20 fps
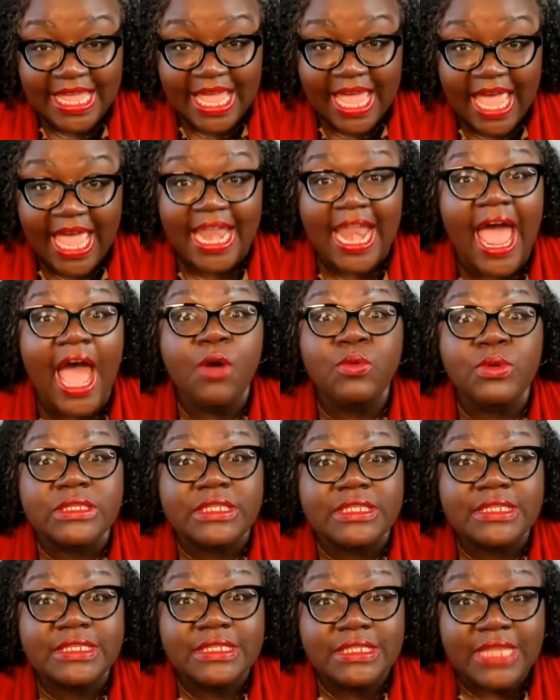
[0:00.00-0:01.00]
and I was
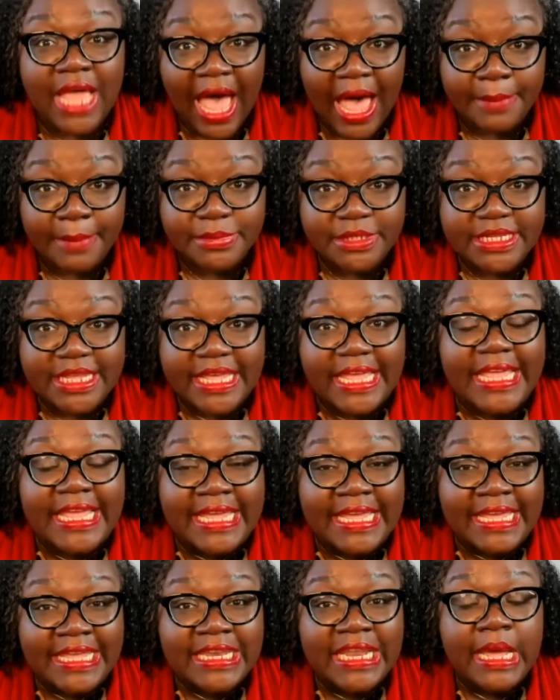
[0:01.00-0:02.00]
stopped
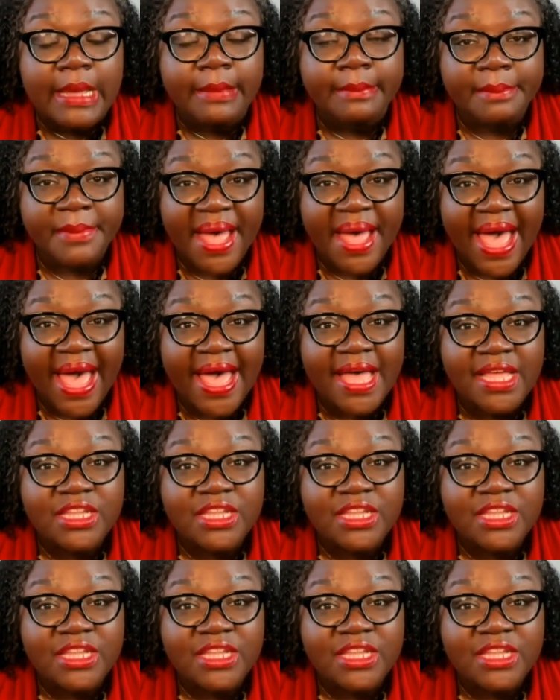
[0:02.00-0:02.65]
in my